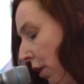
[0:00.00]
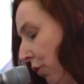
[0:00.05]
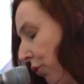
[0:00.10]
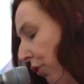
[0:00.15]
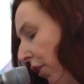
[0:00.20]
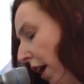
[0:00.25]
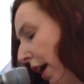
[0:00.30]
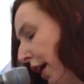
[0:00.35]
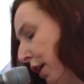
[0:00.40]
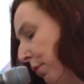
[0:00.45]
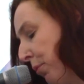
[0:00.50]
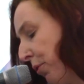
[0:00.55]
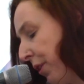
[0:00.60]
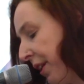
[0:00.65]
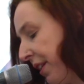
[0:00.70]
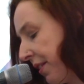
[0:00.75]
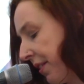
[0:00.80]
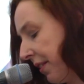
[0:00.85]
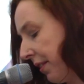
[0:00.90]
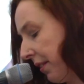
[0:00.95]
For I am
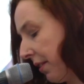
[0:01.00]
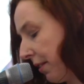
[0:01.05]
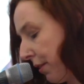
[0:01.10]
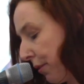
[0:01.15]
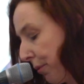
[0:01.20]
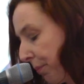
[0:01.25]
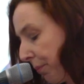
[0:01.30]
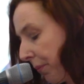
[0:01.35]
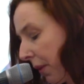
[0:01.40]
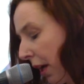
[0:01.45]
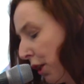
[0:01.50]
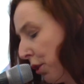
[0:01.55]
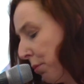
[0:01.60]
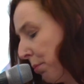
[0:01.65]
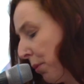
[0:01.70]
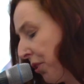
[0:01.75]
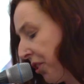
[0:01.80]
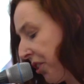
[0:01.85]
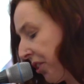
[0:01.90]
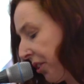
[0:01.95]
recent, an
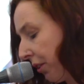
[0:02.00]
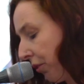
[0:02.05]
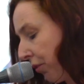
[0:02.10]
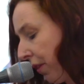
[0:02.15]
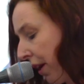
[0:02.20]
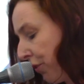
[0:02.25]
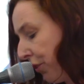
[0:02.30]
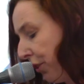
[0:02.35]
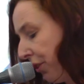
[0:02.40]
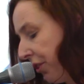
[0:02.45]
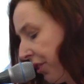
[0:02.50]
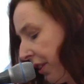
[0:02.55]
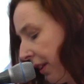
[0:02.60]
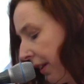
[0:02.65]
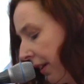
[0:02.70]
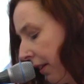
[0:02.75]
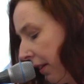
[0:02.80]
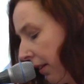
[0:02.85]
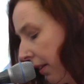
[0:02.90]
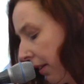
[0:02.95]
emotional
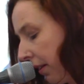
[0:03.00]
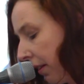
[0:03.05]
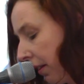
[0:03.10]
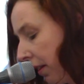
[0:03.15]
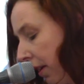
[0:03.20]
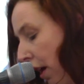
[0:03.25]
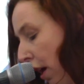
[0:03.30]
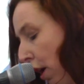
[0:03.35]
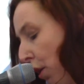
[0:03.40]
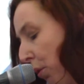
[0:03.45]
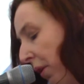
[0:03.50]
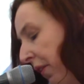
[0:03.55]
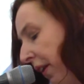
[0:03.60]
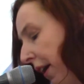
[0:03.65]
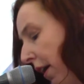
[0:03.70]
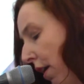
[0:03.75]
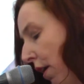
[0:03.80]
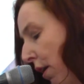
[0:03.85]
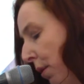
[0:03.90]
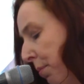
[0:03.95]
refugee, where
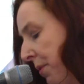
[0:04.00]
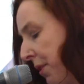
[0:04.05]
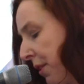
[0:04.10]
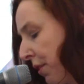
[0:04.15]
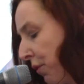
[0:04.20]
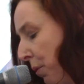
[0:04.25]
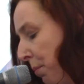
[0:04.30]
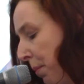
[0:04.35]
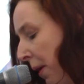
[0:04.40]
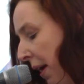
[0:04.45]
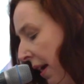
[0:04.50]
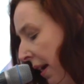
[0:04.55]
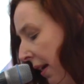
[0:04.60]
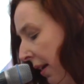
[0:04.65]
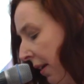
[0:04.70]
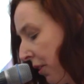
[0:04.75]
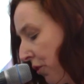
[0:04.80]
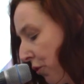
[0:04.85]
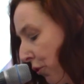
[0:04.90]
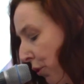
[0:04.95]
the arms of a
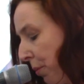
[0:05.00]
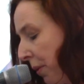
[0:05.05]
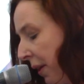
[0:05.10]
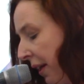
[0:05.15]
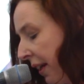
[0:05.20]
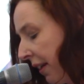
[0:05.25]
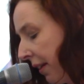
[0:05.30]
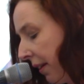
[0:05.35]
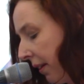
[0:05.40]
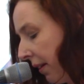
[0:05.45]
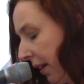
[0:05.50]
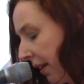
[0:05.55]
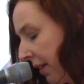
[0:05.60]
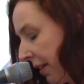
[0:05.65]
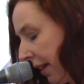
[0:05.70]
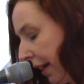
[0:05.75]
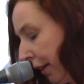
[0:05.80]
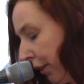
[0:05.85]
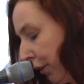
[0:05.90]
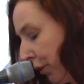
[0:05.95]
bay drew me in
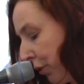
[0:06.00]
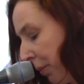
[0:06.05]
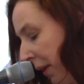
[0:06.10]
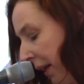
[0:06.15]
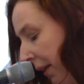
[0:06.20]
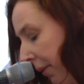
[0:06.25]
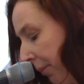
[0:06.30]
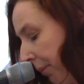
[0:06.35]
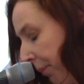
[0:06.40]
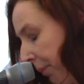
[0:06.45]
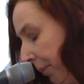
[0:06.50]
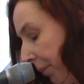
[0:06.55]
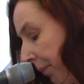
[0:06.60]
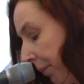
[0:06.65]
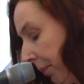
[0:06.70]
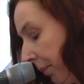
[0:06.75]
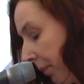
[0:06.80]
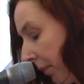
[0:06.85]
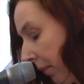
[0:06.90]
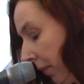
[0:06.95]
and held me.
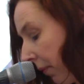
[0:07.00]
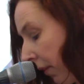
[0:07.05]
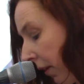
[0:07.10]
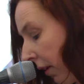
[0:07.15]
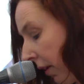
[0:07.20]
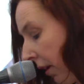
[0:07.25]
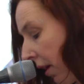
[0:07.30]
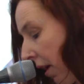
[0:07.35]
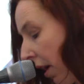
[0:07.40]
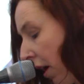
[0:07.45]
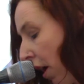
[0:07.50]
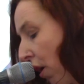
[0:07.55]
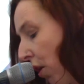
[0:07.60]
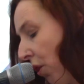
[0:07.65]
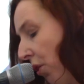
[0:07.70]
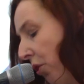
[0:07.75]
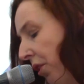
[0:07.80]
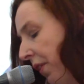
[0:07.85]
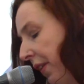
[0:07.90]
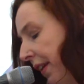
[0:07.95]

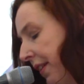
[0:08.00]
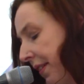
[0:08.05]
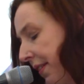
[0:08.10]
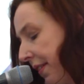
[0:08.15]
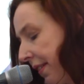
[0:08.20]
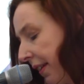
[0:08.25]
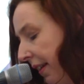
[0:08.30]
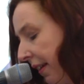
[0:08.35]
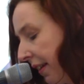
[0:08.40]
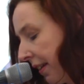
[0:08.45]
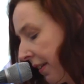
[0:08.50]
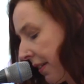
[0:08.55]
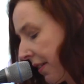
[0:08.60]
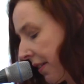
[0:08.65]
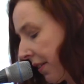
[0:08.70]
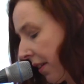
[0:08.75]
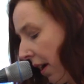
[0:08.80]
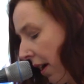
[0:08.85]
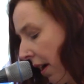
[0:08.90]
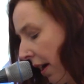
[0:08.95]
All this sea and
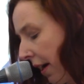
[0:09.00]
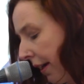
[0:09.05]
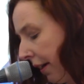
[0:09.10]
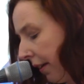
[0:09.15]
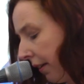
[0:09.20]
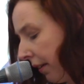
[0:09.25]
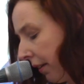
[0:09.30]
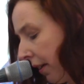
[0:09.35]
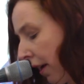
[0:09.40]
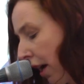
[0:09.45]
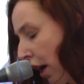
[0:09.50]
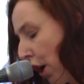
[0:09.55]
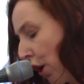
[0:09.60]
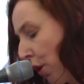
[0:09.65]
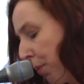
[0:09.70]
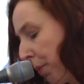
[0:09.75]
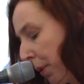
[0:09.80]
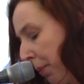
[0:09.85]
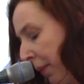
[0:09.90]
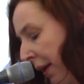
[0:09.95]
sky
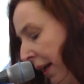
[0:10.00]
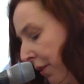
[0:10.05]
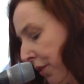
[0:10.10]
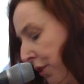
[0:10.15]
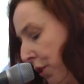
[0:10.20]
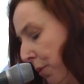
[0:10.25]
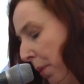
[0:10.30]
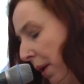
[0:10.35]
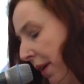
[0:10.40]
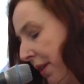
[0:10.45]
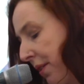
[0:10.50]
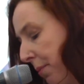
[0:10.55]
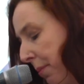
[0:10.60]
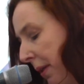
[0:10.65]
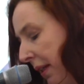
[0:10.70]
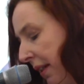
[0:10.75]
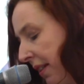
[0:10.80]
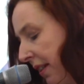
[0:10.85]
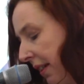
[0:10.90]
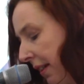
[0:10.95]
opened me out to
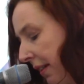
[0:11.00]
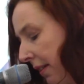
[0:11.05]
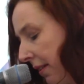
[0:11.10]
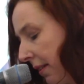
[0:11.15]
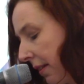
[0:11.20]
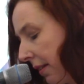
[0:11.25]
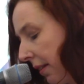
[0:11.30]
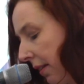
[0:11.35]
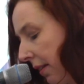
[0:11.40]
possibilities,